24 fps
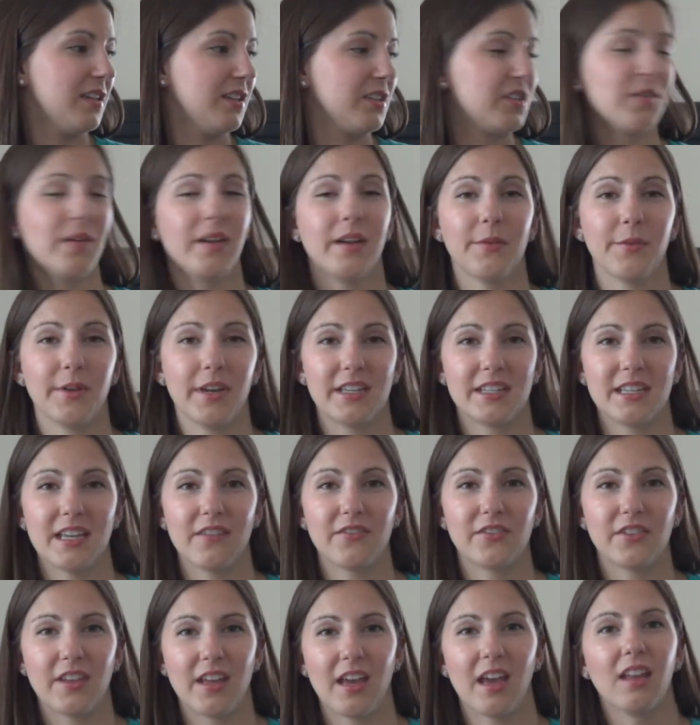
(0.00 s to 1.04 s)
So anyways,
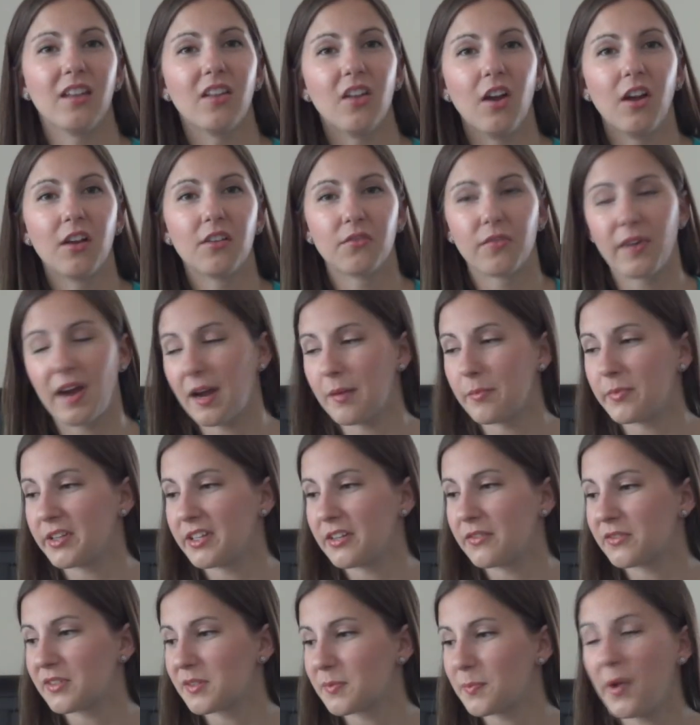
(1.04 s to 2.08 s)
after that long
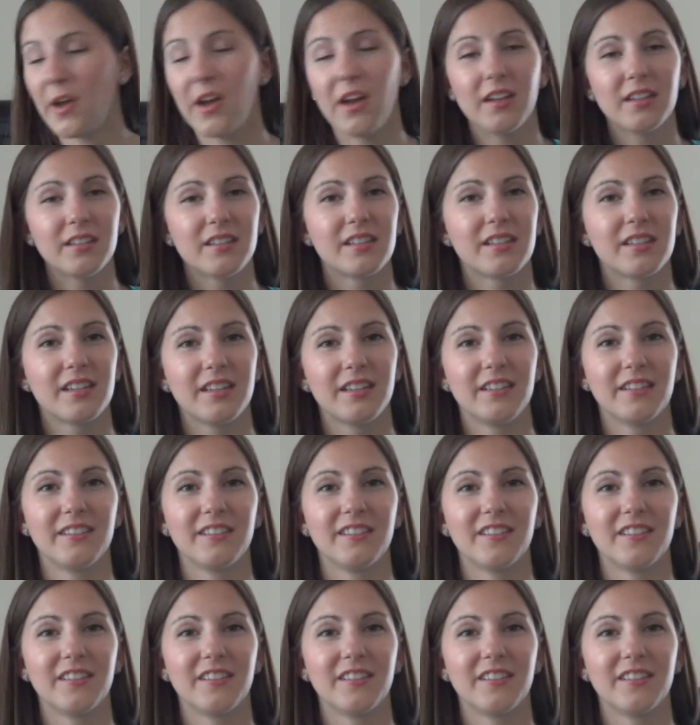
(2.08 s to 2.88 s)
rambly response,